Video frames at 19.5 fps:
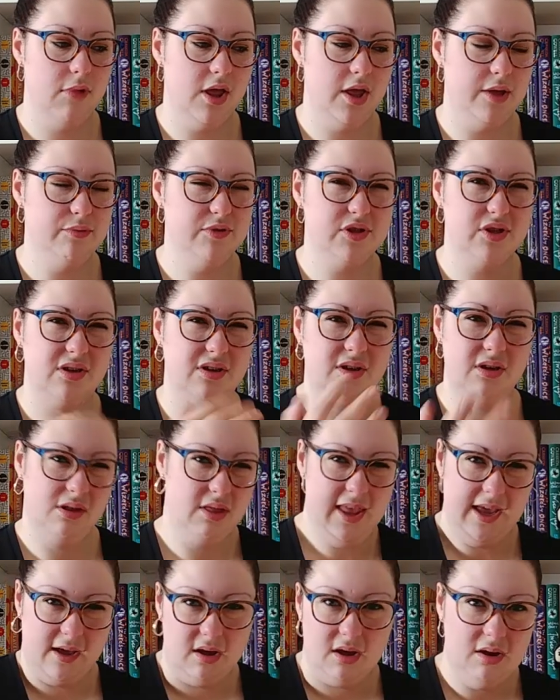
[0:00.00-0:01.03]
it was
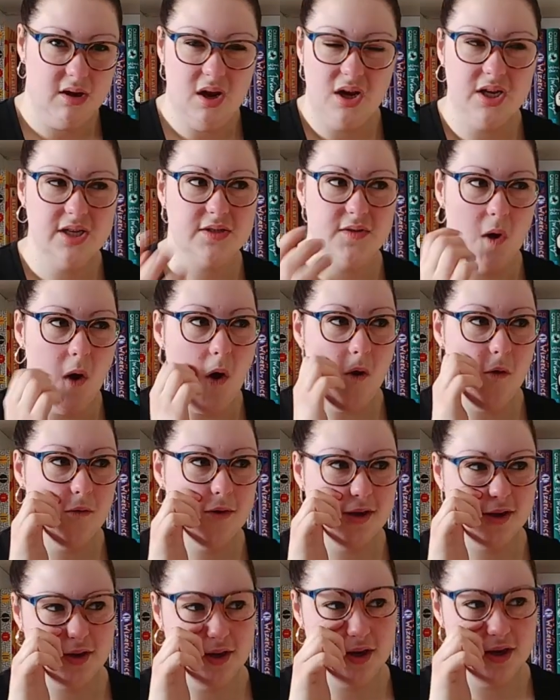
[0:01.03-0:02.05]
like good on its
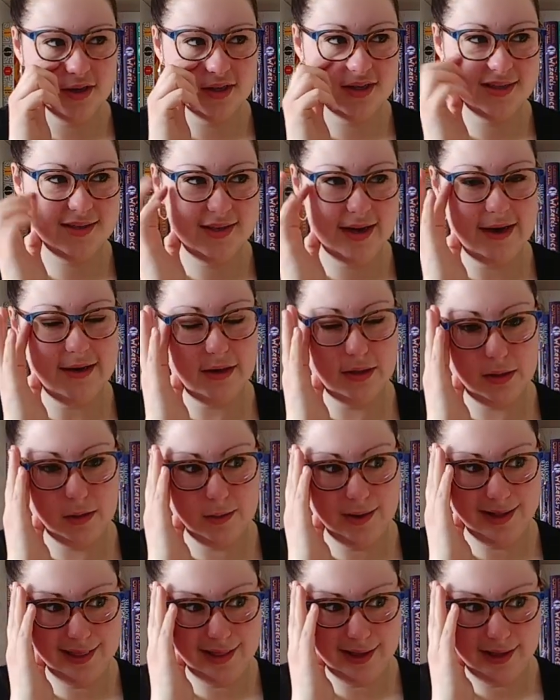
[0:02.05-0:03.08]
own and good on its
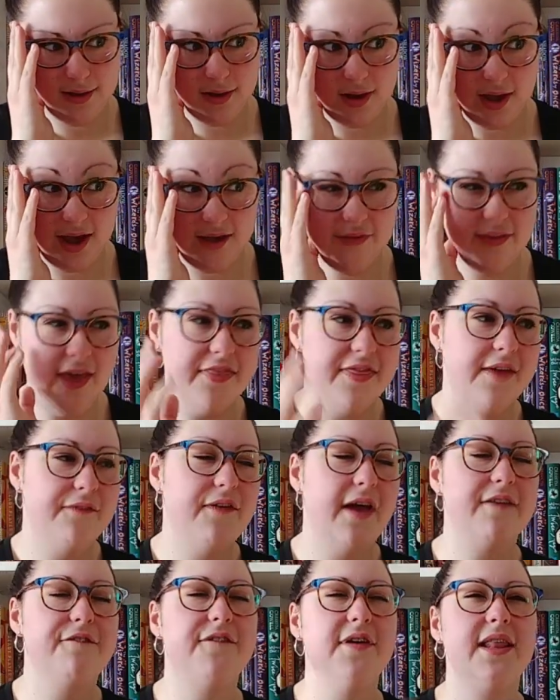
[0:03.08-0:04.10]
standalone. I think I I,
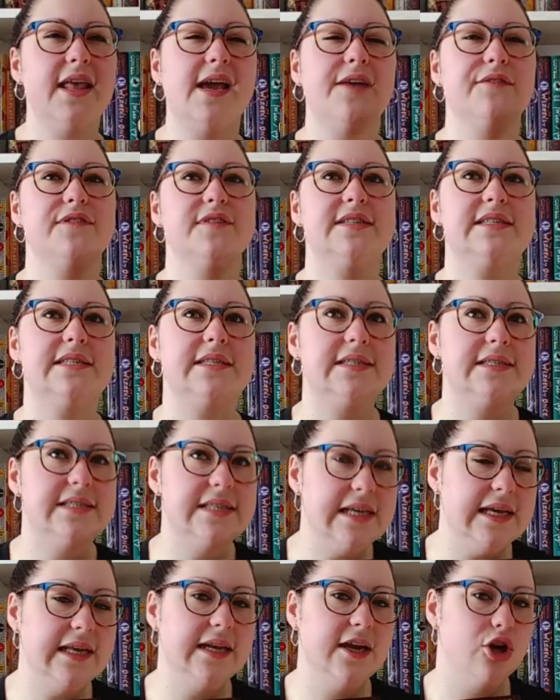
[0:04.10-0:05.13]
th I feel like I've
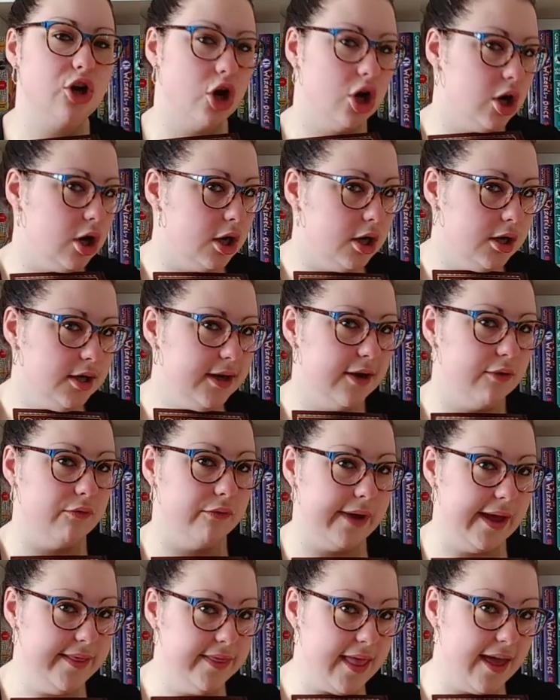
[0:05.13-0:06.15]
seen and heard and
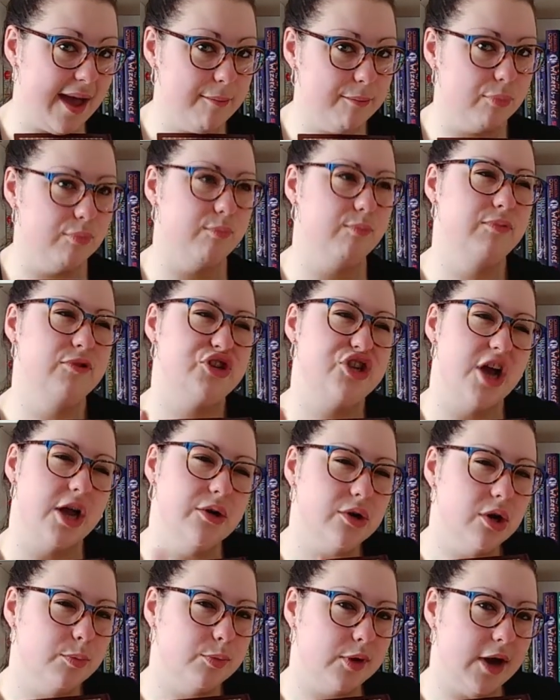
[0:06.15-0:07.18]
read that
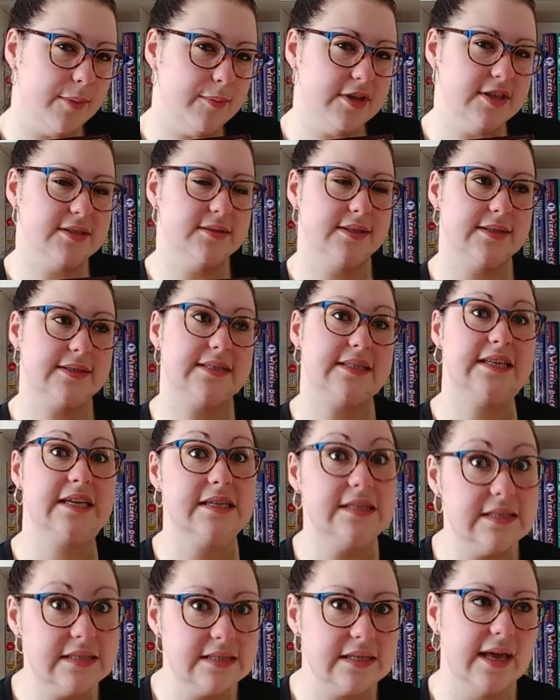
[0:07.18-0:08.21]
general premise
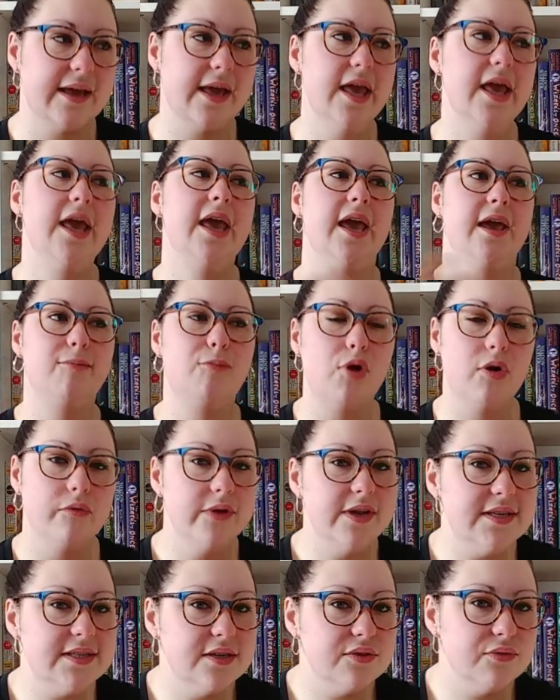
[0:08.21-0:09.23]
since, like in more
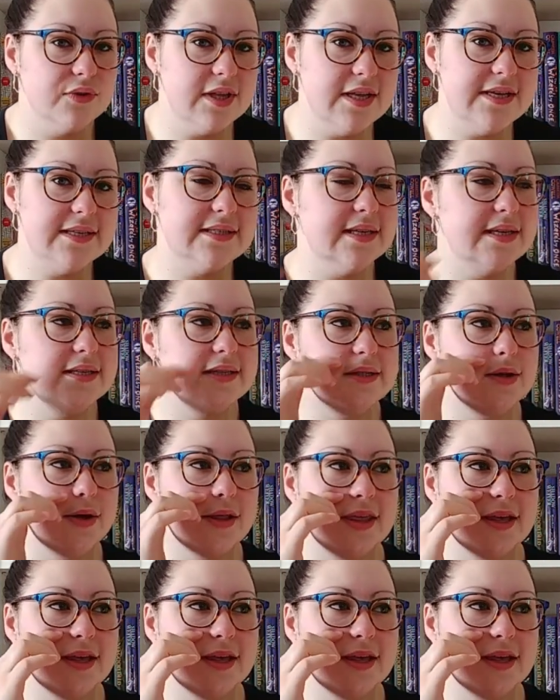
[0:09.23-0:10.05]
recent releases. So I